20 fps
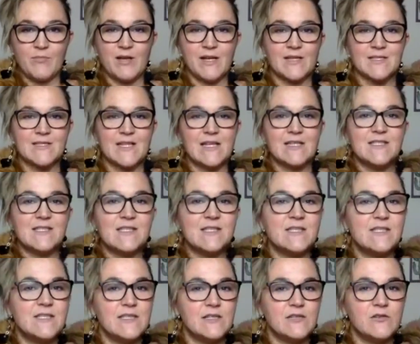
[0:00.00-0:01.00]
because that's
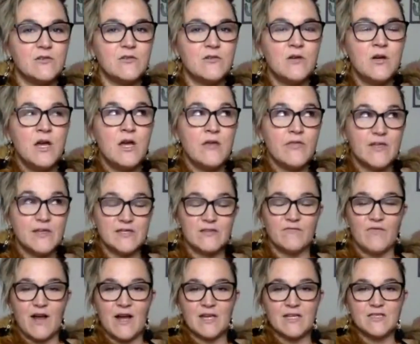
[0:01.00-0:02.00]
still the
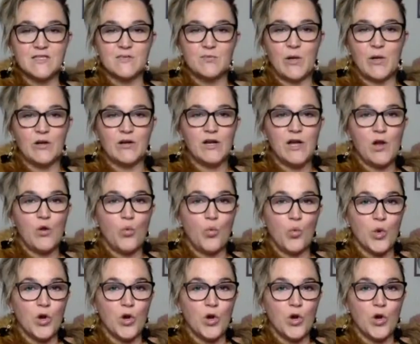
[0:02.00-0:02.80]
divine spirit